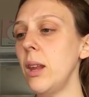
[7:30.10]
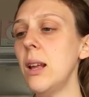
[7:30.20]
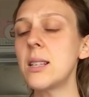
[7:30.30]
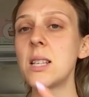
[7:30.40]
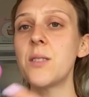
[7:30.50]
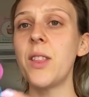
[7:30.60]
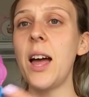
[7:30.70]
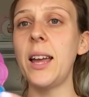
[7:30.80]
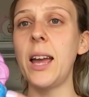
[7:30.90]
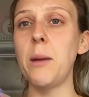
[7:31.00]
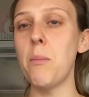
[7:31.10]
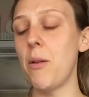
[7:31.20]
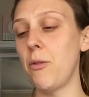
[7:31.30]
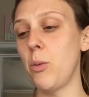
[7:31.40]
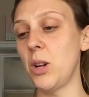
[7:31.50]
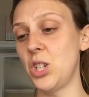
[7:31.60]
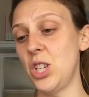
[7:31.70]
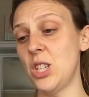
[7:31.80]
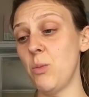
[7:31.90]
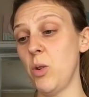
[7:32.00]
This is for the 18 month one.
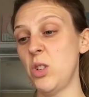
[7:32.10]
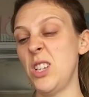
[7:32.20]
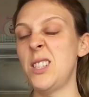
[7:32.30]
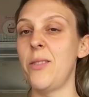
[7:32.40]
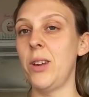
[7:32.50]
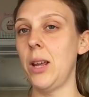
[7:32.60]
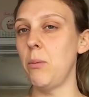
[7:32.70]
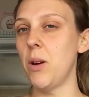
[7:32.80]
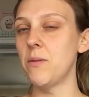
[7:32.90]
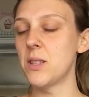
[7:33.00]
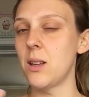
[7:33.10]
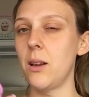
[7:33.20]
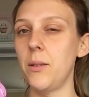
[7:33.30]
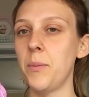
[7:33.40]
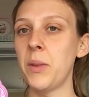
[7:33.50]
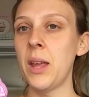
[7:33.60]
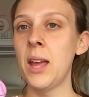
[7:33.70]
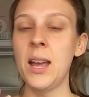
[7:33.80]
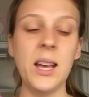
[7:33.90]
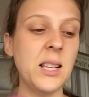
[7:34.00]
She's 17 months, so
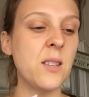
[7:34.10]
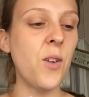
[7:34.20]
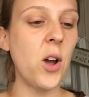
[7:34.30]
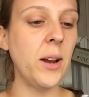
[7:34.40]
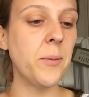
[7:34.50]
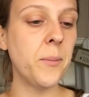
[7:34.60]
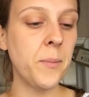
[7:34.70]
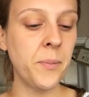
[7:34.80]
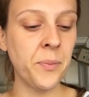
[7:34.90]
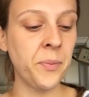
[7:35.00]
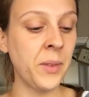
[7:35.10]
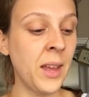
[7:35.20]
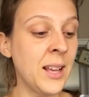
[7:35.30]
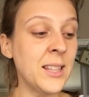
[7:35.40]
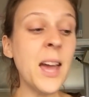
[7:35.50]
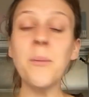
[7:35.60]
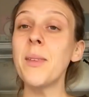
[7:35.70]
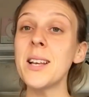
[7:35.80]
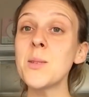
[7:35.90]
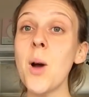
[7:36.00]
it's fine. Yep,
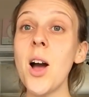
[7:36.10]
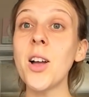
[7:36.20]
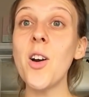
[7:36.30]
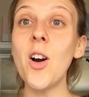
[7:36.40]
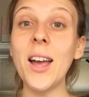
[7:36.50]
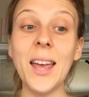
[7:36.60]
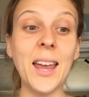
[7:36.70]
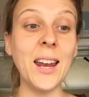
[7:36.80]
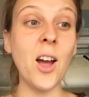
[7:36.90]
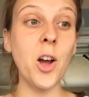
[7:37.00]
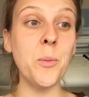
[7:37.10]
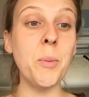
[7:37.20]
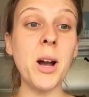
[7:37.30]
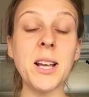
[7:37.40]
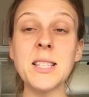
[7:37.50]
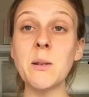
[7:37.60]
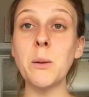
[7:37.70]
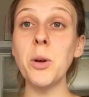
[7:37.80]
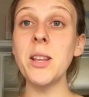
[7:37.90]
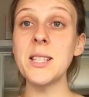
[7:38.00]
that's what I got in Home Bargains. I'm going
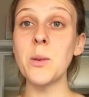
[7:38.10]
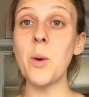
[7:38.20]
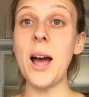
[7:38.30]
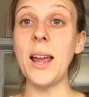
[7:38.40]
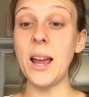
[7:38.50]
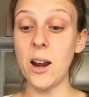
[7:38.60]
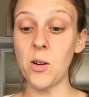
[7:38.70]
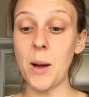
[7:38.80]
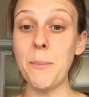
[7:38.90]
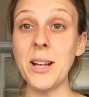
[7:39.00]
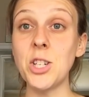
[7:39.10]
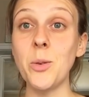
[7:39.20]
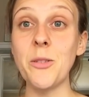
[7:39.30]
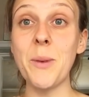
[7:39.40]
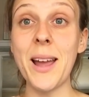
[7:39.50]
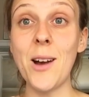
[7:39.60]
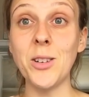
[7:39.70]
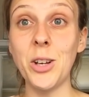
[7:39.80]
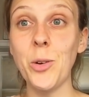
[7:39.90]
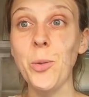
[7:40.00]
to put this away and I'll come back to you with my
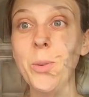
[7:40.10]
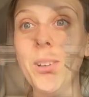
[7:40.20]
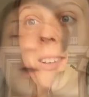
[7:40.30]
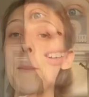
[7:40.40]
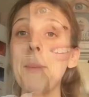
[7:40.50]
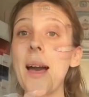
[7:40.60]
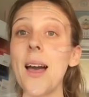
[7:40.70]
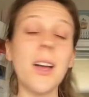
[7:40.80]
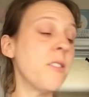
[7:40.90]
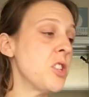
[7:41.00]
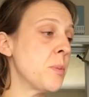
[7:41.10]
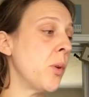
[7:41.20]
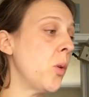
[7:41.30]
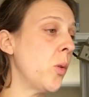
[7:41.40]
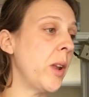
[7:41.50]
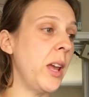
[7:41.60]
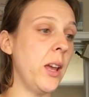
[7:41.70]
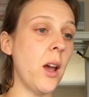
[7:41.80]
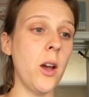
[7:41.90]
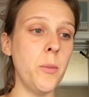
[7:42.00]
Aldi haul. So I'm back. I've just put all
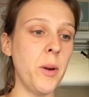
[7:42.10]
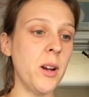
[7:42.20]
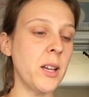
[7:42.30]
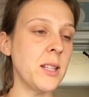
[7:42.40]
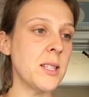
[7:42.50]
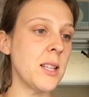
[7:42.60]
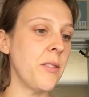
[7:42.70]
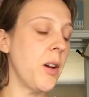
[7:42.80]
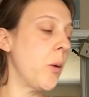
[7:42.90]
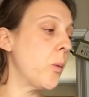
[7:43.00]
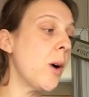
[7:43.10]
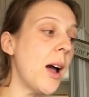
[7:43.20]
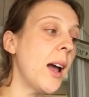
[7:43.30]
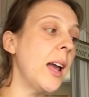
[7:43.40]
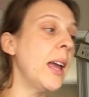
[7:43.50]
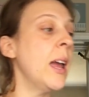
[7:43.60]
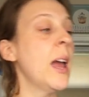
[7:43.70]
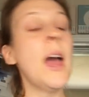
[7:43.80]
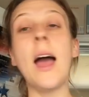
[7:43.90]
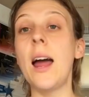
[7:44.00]
the Home Bargains stuff away
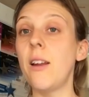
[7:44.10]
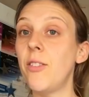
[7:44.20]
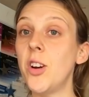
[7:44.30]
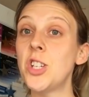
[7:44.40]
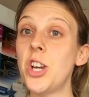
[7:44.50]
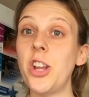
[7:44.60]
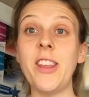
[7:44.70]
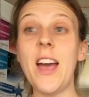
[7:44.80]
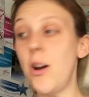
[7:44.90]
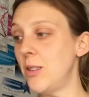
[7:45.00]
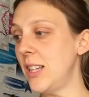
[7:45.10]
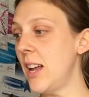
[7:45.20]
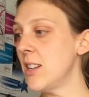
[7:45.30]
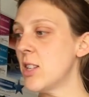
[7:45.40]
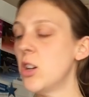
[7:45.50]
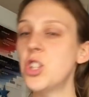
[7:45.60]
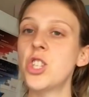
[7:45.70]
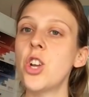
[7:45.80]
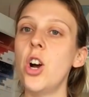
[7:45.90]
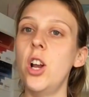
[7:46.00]
and I thought I'd show you the Aldi now. So I
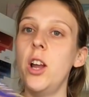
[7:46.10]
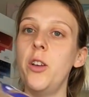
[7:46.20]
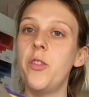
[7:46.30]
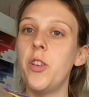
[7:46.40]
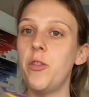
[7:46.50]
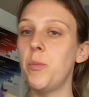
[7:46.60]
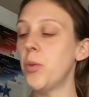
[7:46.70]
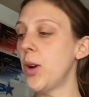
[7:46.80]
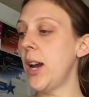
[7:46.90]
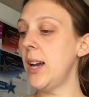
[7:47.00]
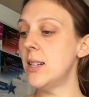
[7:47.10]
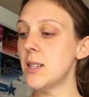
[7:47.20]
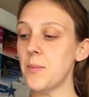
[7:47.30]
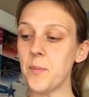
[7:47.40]
just got a loaf of bread.